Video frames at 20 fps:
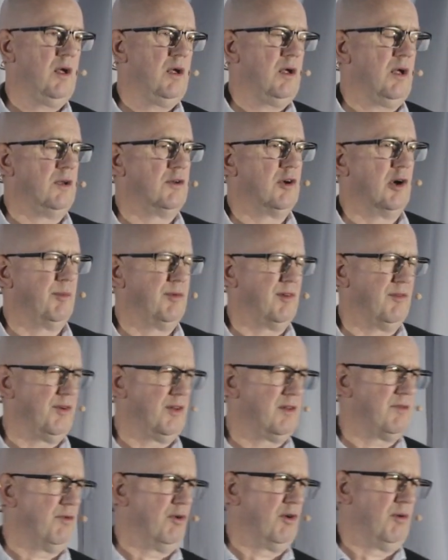in terms of
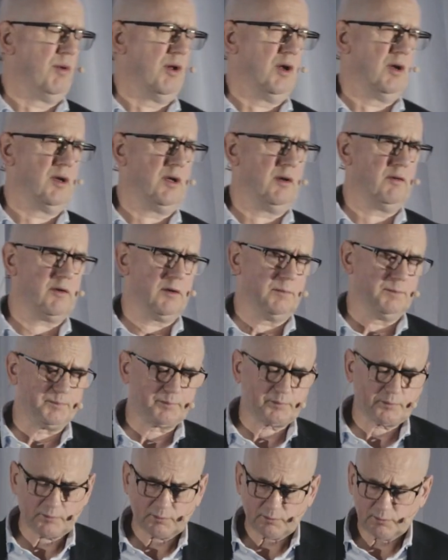its vulnerabilities,
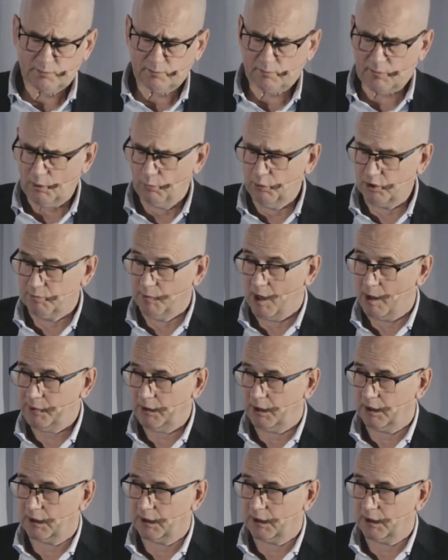which might be the